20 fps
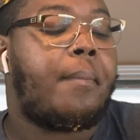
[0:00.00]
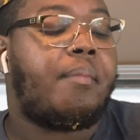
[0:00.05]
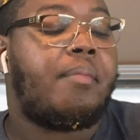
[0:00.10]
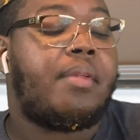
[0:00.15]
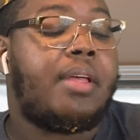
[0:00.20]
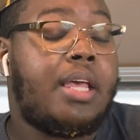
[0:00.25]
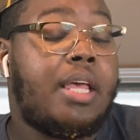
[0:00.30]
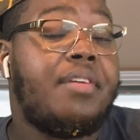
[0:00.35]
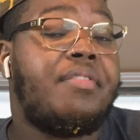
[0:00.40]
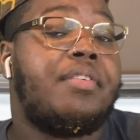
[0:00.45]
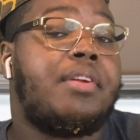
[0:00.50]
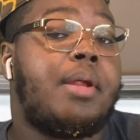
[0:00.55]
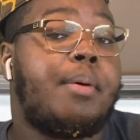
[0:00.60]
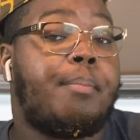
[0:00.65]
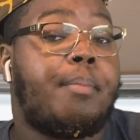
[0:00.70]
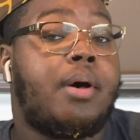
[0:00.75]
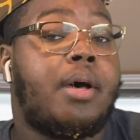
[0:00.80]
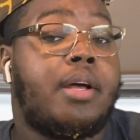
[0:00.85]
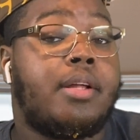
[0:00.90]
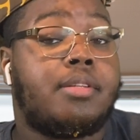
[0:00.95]
even
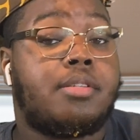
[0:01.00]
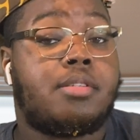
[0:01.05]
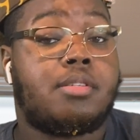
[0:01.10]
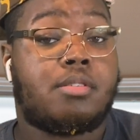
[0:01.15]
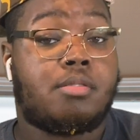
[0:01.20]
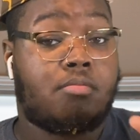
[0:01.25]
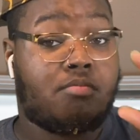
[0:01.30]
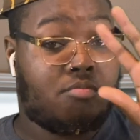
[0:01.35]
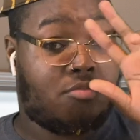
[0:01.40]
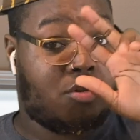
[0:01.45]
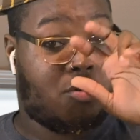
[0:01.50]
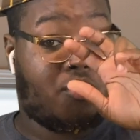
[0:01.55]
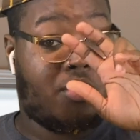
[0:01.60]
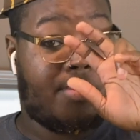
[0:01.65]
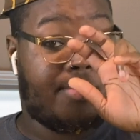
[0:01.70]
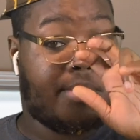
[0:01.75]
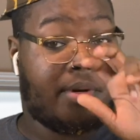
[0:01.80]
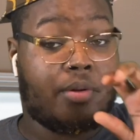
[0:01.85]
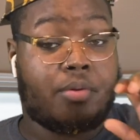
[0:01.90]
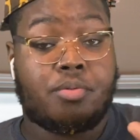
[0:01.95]
amongst
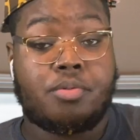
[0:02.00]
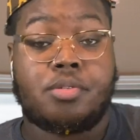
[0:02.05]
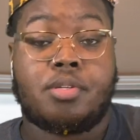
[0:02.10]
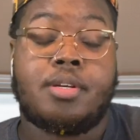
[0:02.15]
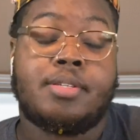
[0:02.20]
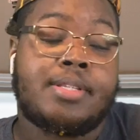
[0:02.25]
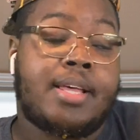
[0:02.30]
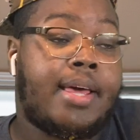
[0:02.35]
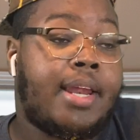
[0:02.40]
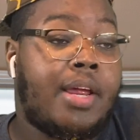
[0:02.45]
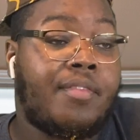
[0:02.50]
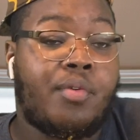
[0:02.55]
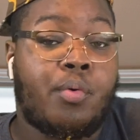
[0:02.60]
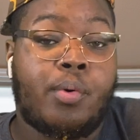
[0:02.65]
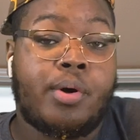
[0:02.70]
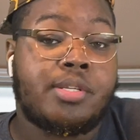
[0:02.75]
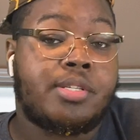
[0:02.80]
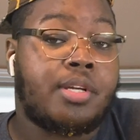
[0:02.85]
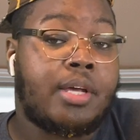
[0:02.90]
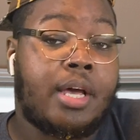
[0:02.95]
criminals. Because not
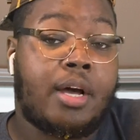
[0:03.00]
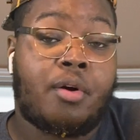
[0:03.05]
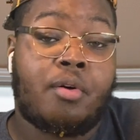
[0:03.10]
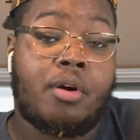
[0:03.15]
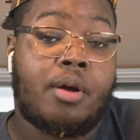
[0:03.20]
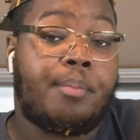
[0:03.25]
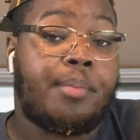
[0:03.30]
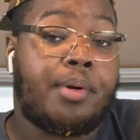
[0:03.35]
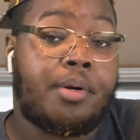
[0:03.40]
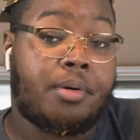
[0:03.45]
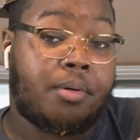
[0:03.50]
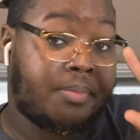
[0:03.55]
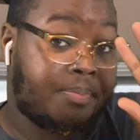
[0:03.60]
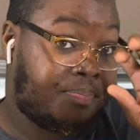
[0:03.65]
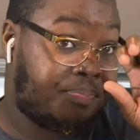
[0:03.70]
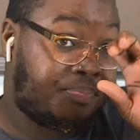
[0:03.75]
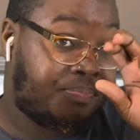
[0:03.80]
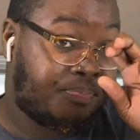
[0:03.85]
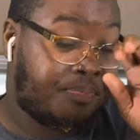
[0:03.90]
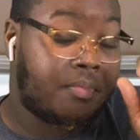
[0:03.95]
everyone's a criminal,
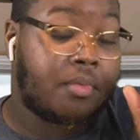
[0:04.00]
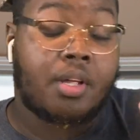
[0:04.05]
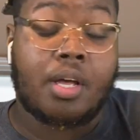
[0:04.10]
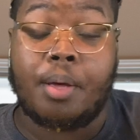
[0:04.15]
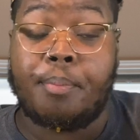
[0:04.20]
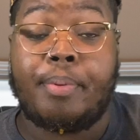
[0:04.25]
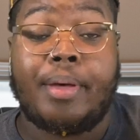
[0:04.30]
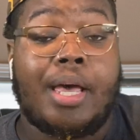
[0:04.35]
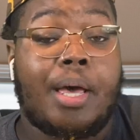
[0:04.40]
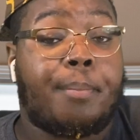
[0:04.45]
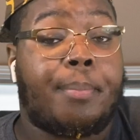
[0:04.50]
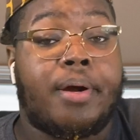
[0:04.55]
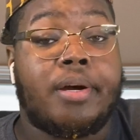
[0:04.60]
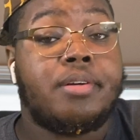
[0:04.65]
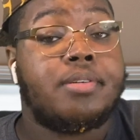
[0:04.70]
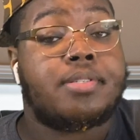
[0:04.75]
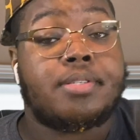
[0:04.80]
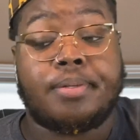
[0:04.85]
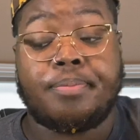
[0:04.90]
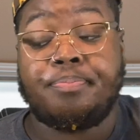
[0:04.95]
a bad
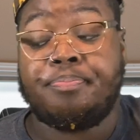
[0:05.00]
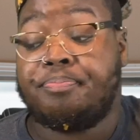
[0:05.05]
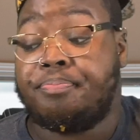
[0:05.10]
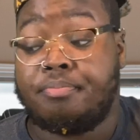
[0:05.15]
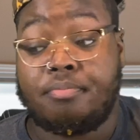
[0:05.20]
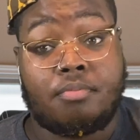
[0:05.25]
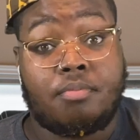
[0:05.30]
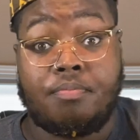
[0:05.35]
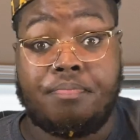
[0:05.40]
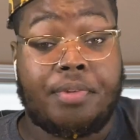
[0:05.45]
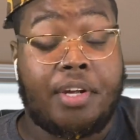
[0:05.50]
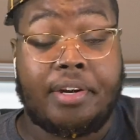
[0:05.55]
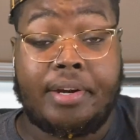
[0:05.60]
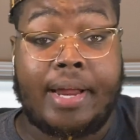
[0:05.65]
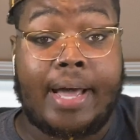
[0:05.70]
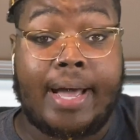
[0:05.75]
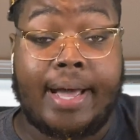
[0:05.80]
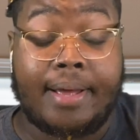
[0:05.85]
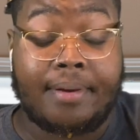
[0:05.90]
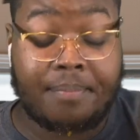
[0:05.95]
person. They're
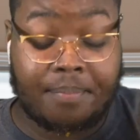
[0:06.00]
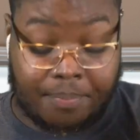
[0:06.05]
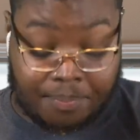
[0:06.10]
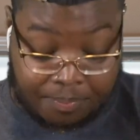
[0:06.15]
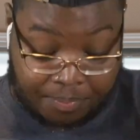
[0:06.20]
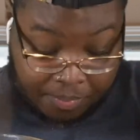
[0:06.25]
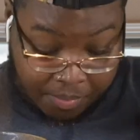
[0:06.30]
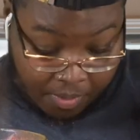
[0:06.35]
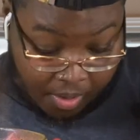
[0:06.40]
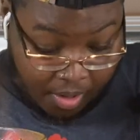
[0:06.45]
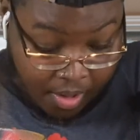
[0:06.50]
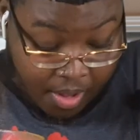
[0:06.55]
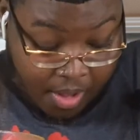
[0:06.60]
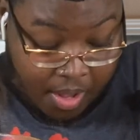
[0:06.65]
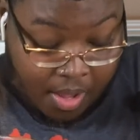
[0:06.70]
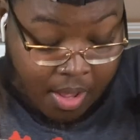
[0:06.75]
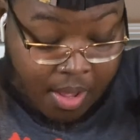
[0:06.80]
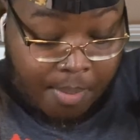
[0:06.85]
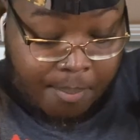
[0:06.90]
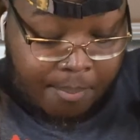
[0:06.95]
not.
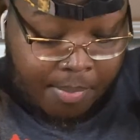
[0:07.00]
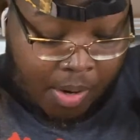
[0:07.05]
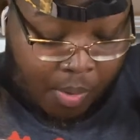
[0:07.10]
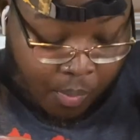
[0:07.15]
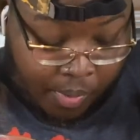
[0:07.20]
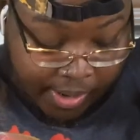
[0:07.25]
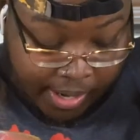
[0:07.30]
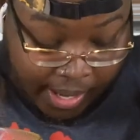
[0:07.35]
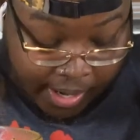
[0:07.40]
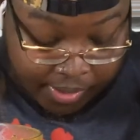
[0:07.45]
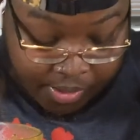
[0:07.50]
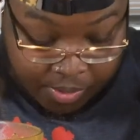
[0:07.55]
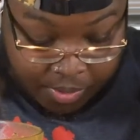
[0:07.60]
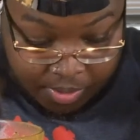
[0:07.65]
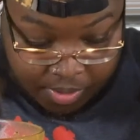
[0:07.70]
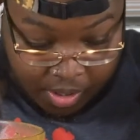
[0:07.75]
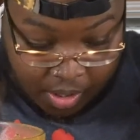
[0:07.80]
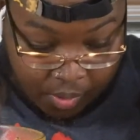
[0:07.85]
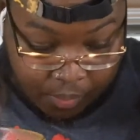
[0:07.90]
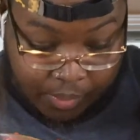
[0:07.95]
But what I do
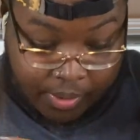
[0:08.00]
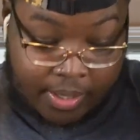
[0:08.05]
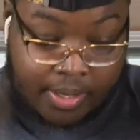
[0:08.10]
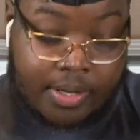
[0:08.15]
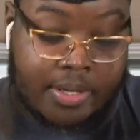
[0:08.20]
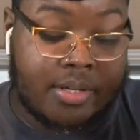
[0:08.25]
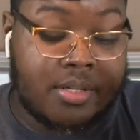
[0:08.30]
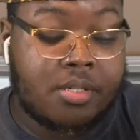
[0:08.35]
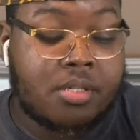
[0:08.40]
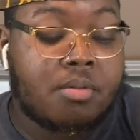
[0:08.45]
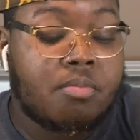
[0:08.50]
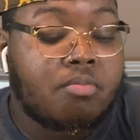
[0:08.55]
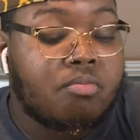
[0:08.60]
know is